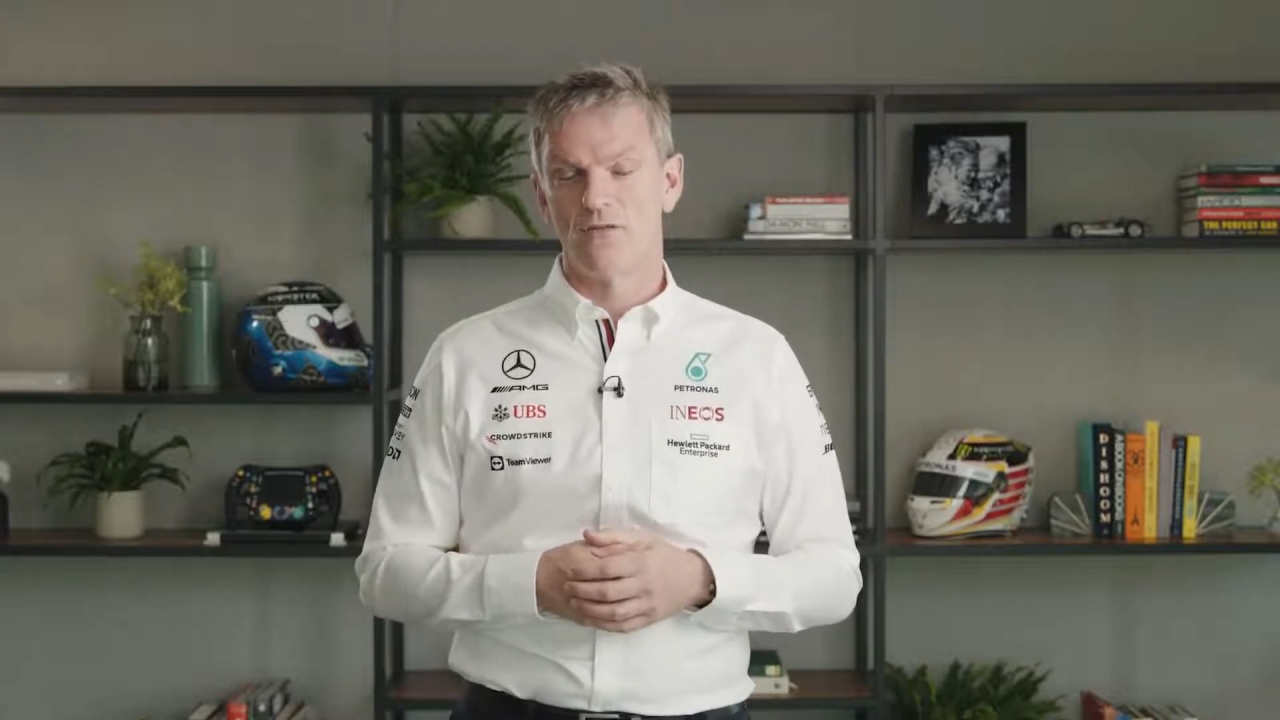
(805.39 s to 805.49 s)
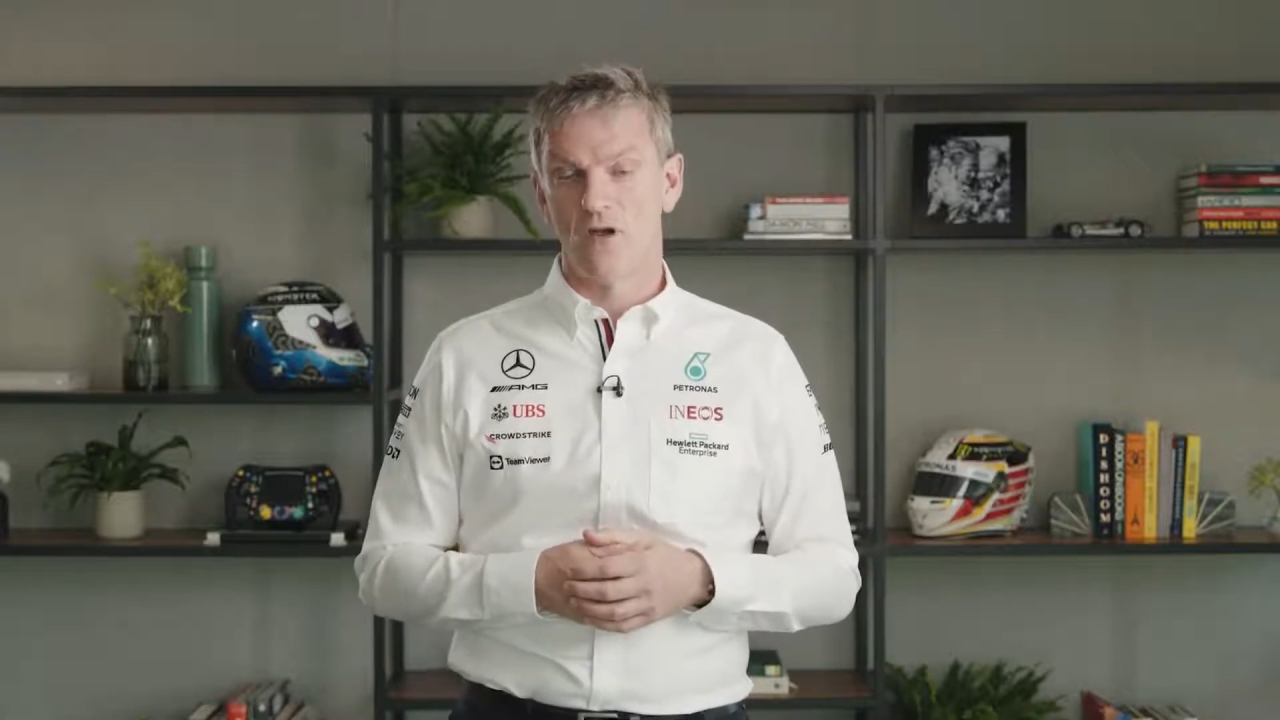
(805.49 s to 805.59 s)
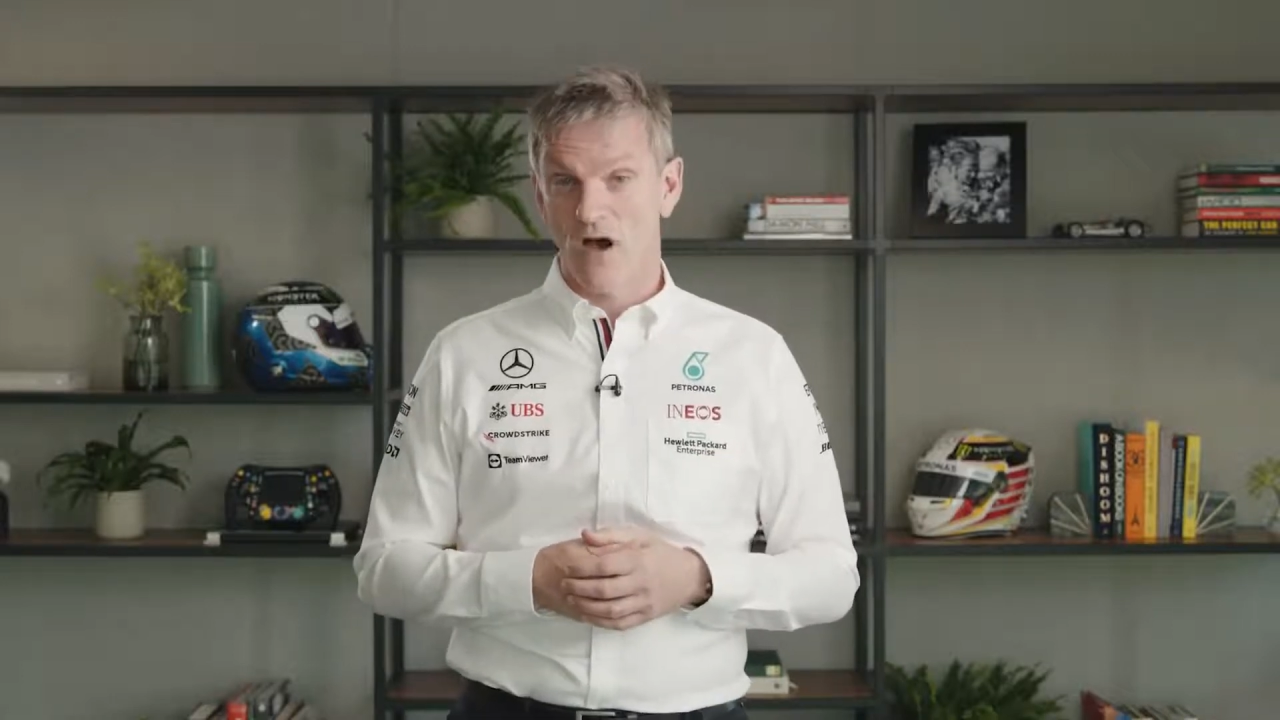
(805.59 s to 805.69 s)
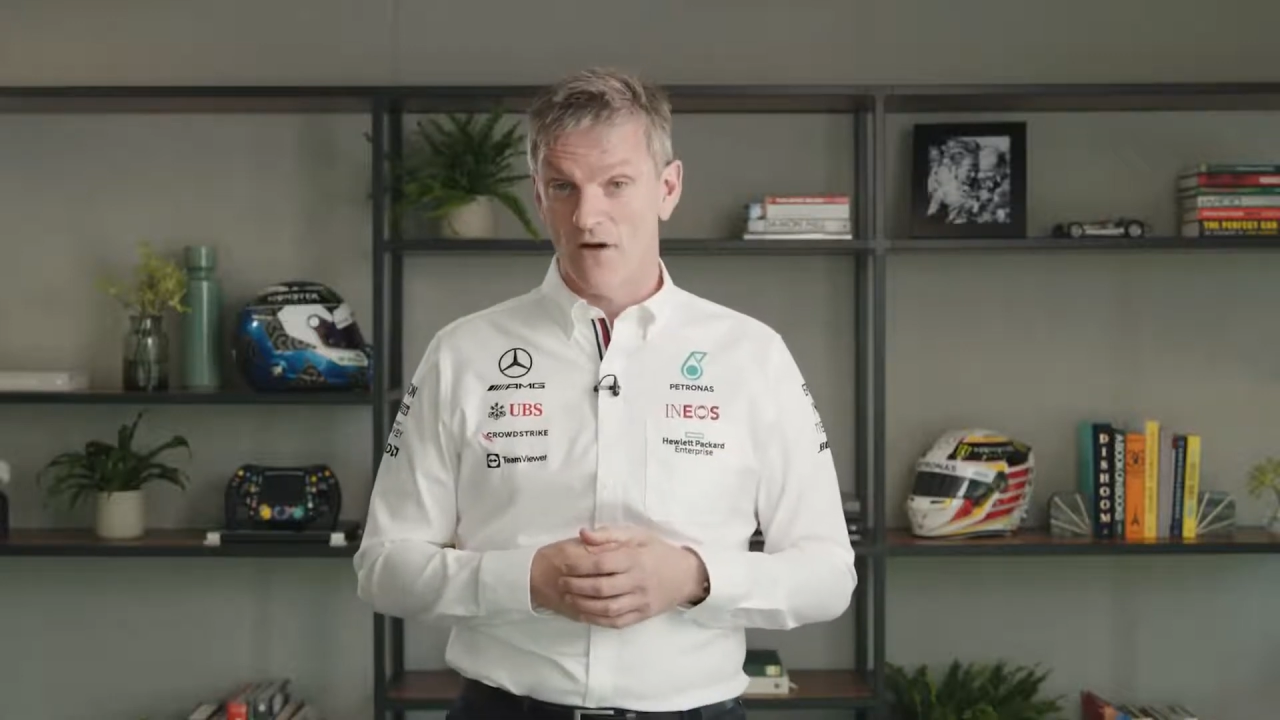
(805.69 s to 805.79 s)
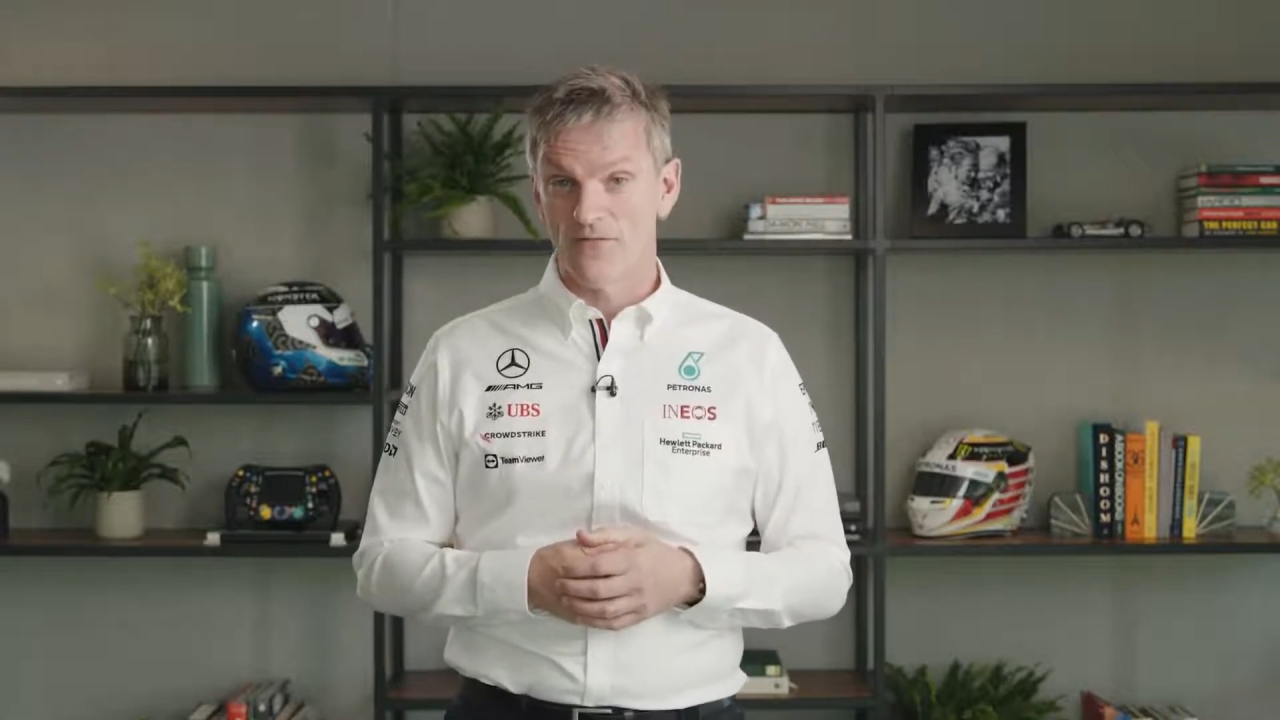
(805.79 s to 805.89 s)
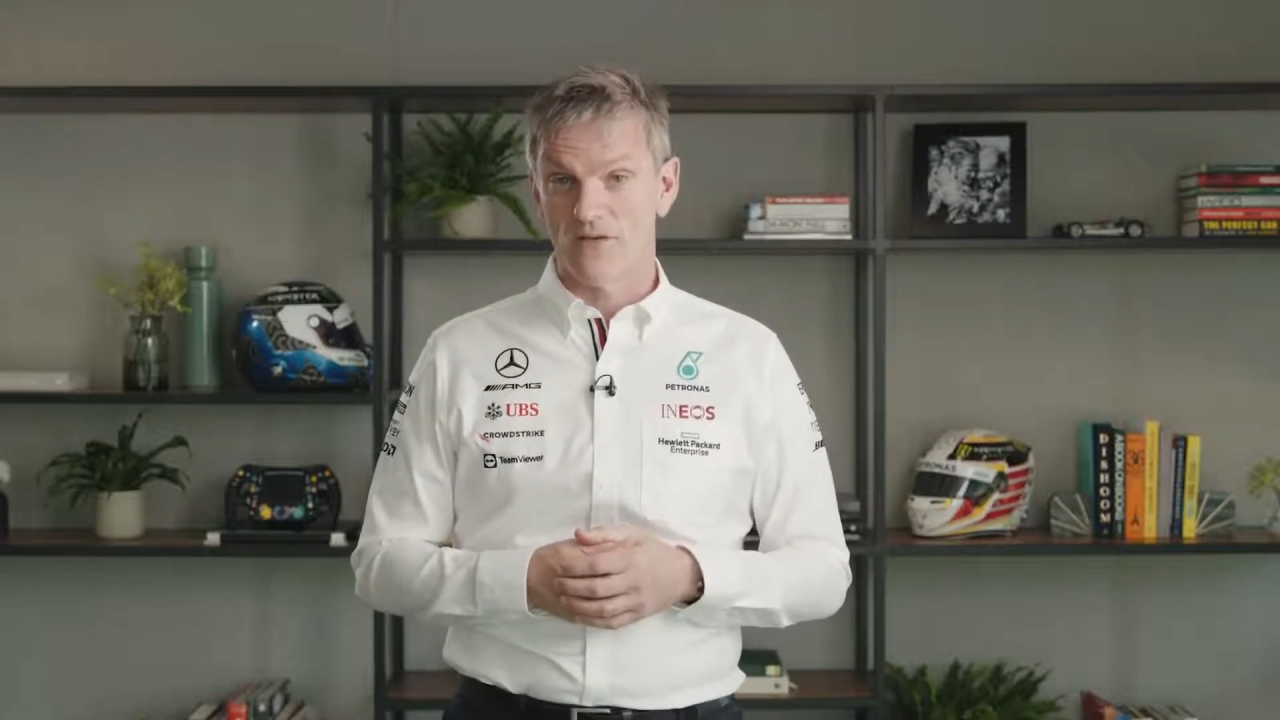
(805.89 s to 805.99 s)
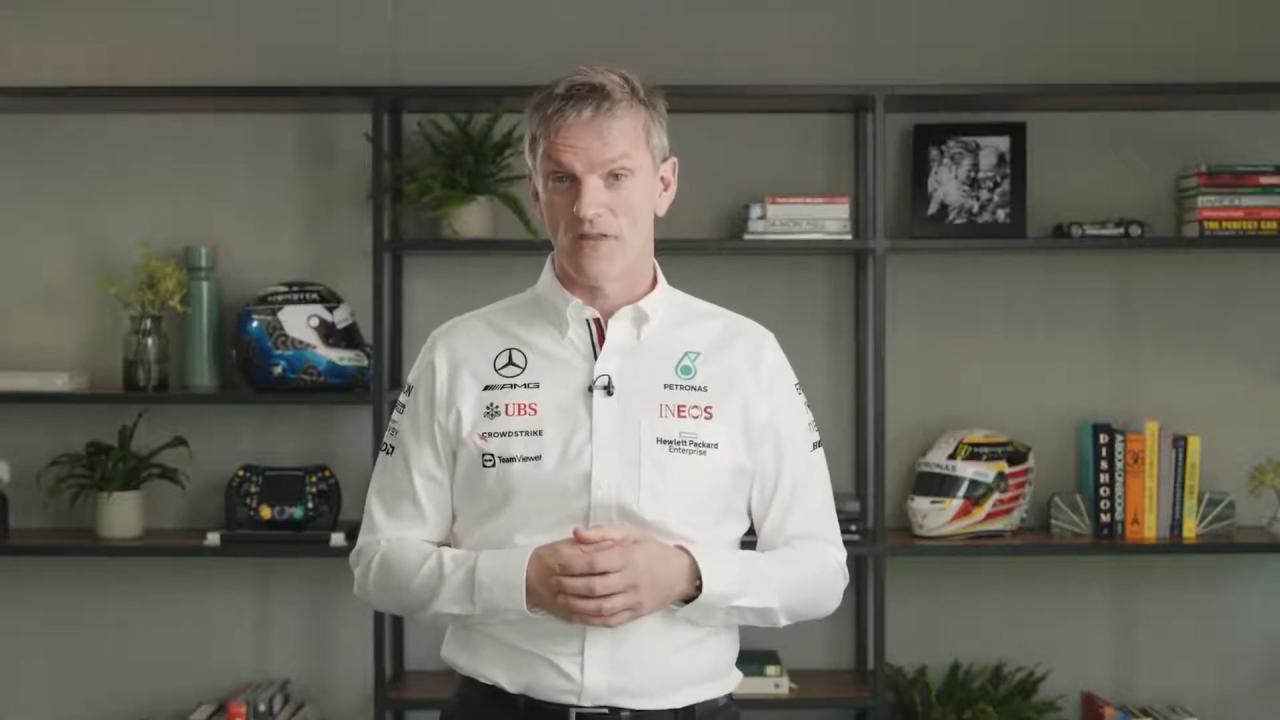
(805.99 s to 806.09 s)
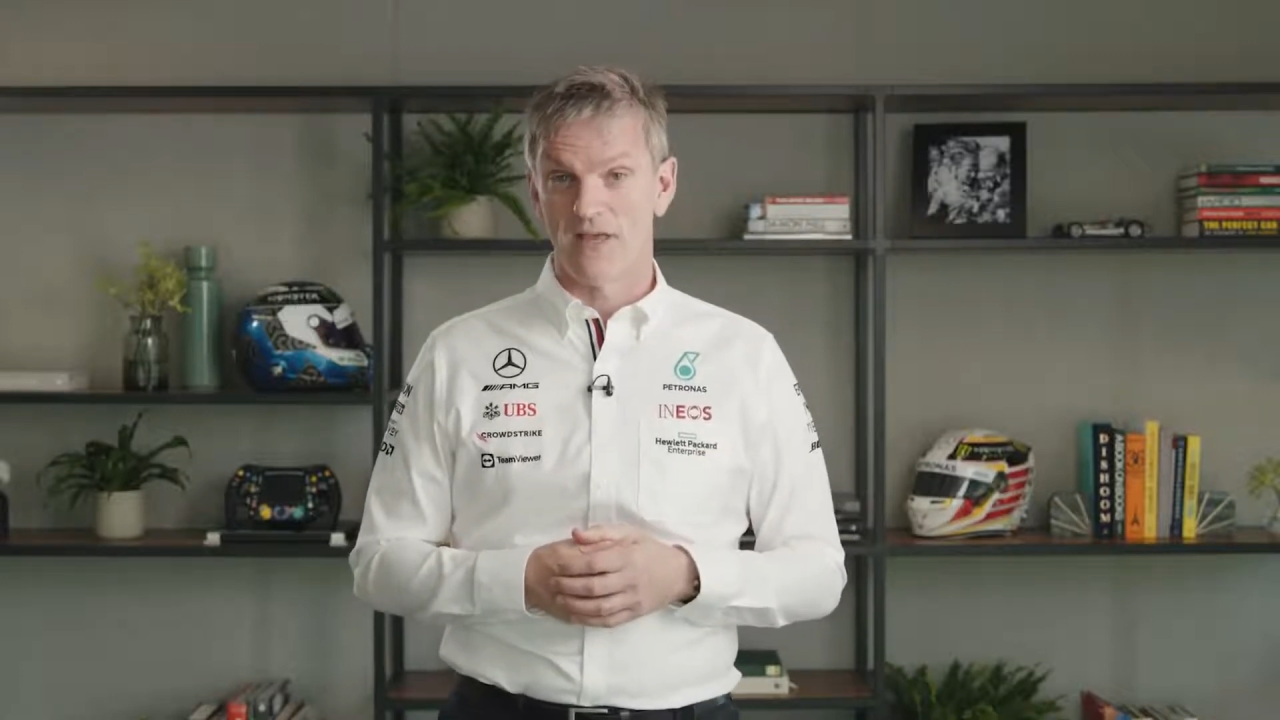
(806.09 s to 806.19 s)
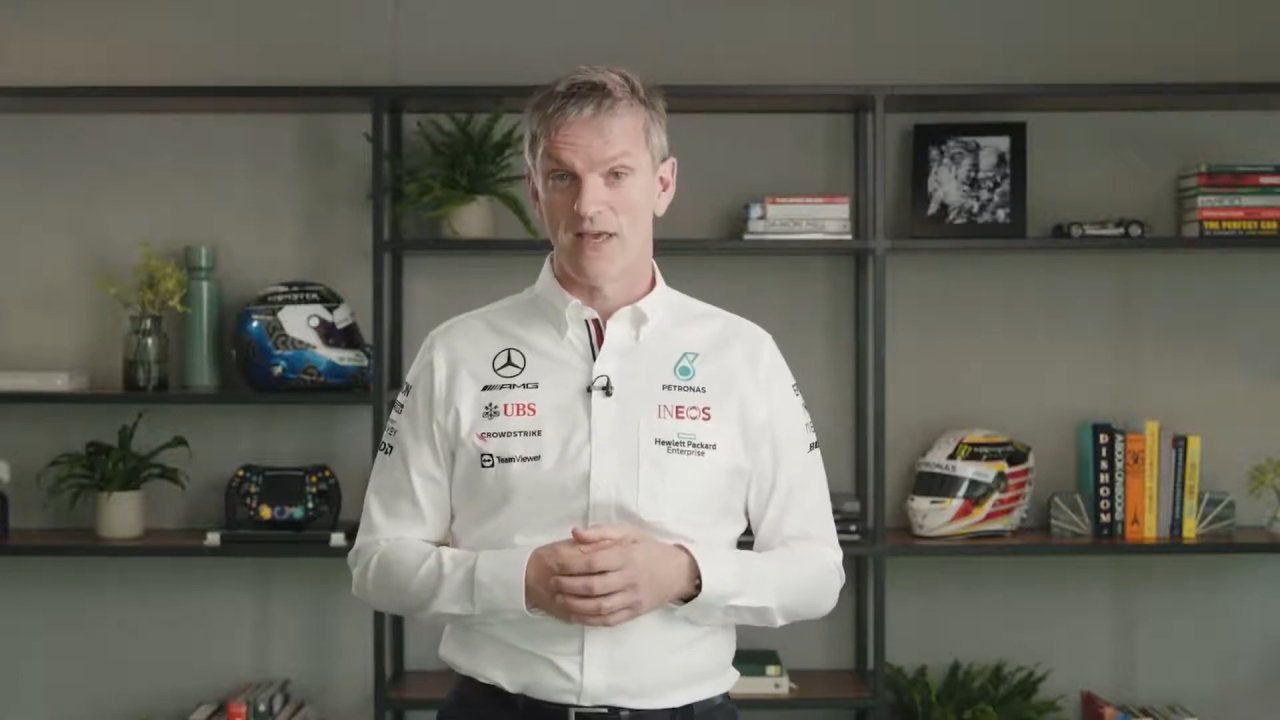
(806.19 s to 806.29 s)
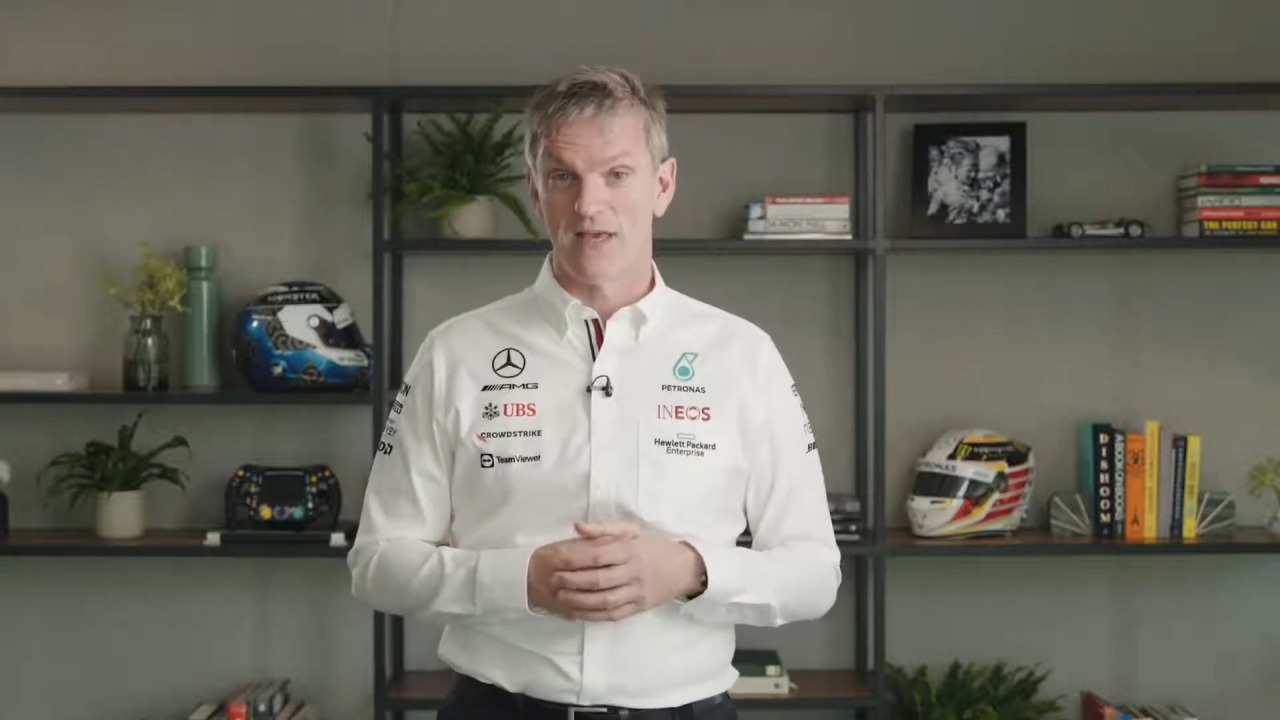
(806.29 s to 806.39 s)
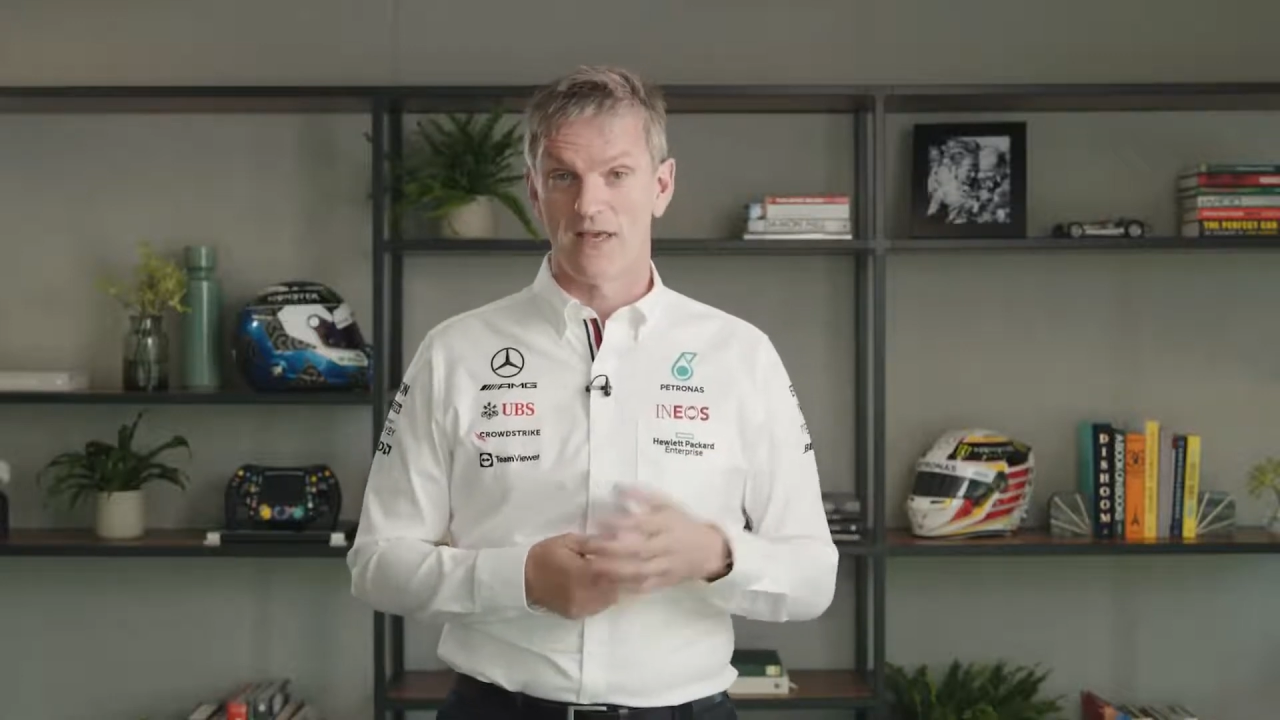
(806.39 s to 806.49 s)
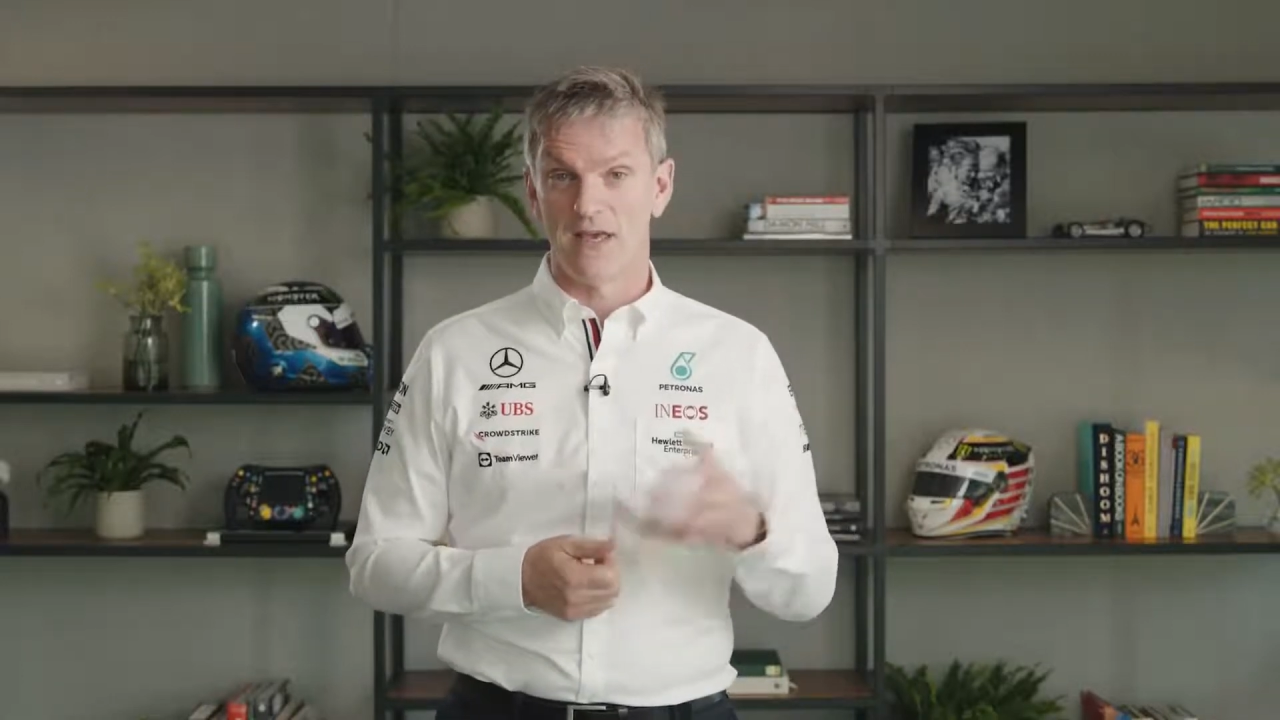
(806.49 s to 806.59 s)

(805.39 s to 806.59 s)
after the